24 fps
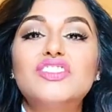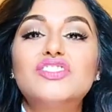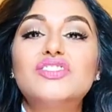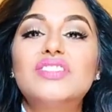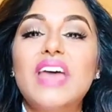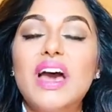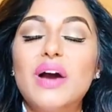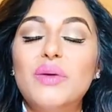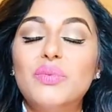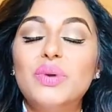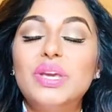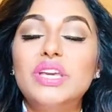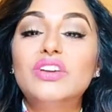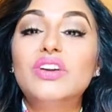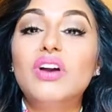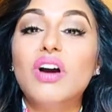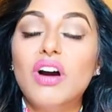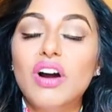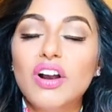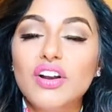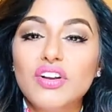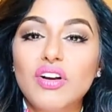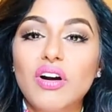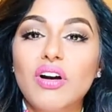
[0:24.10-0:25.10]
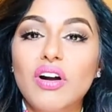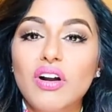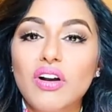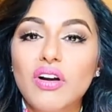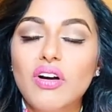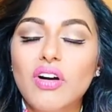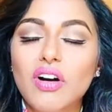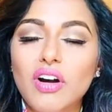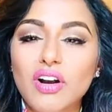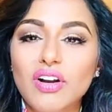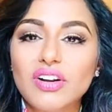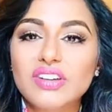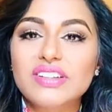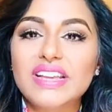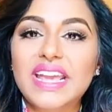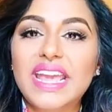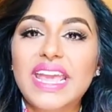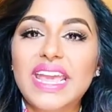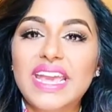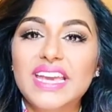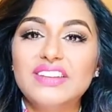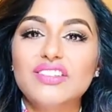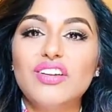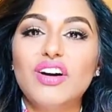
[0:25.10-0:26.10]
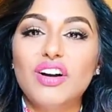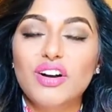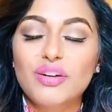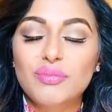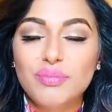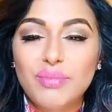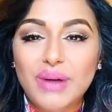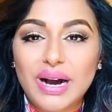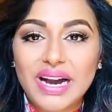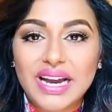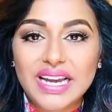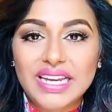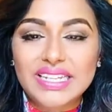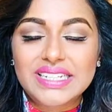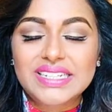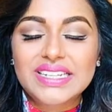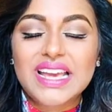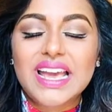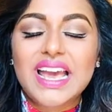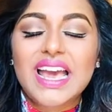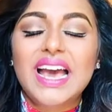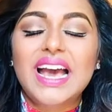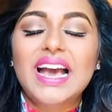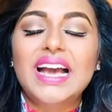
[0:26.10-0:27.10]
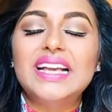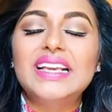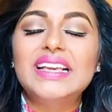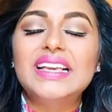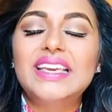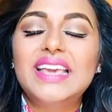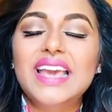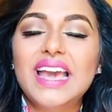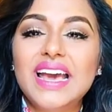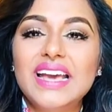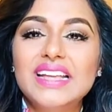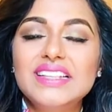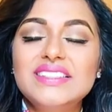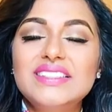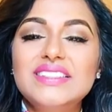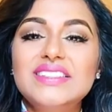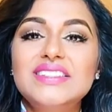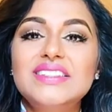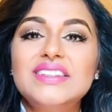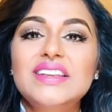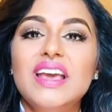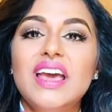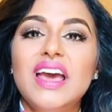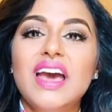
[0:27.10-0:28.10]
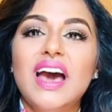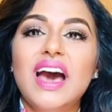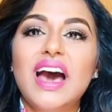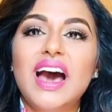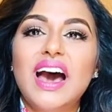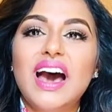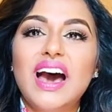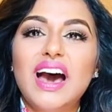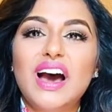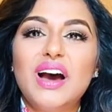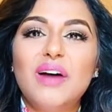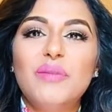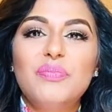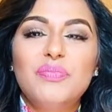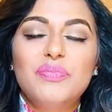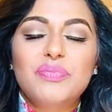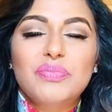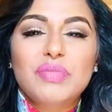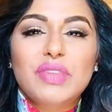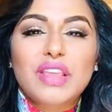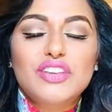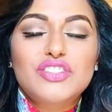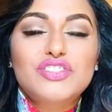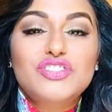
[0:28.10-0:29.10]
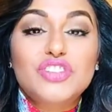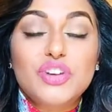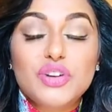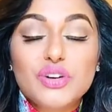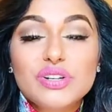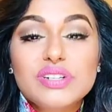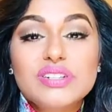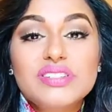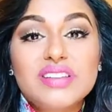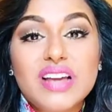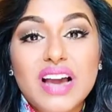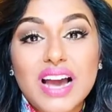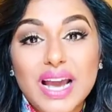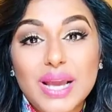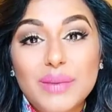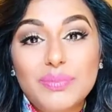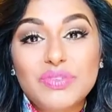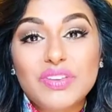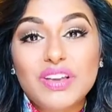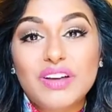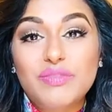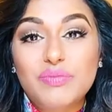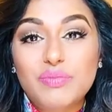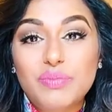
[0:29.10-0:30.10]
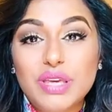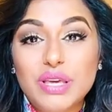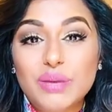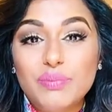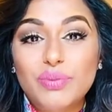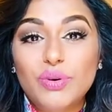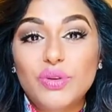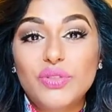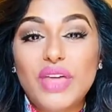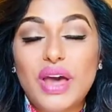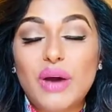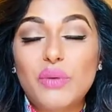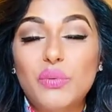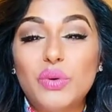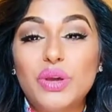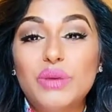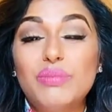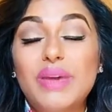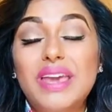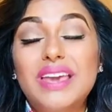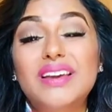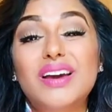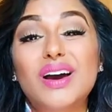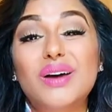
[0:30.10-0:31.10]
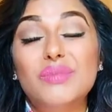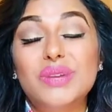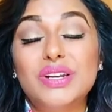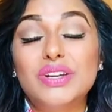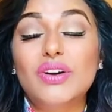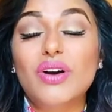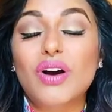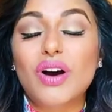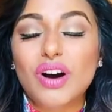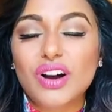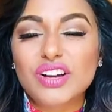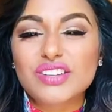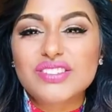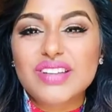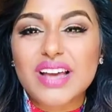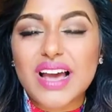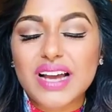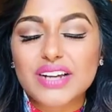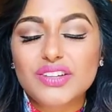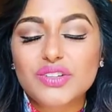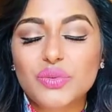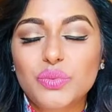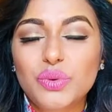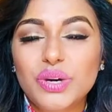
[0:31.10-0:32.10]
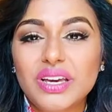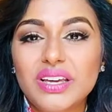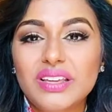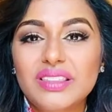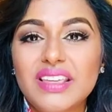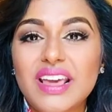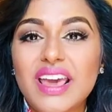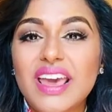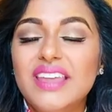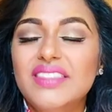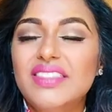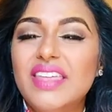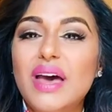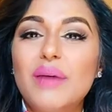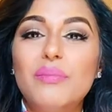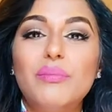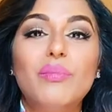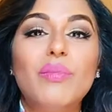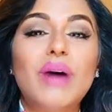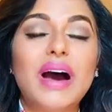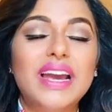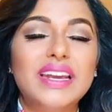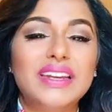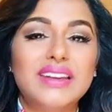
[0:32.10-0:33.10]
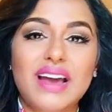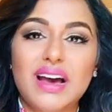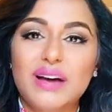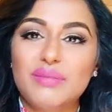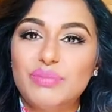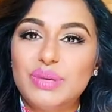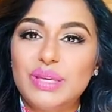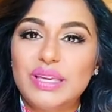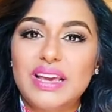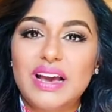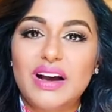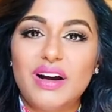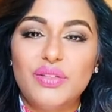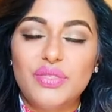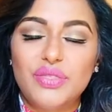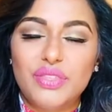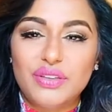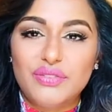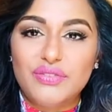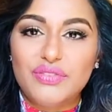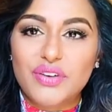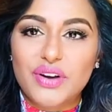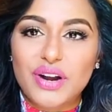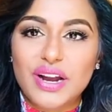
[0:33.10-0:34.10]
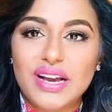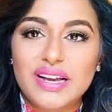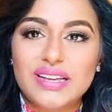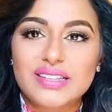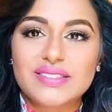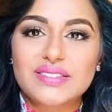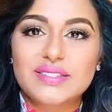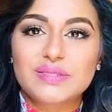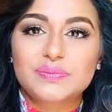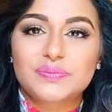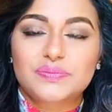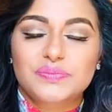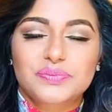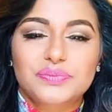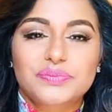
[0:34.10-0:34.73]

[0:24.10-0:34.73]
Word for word: that we guard our heart and our mind against um, certain types of people that we may come in contact with that might not be healthy for us.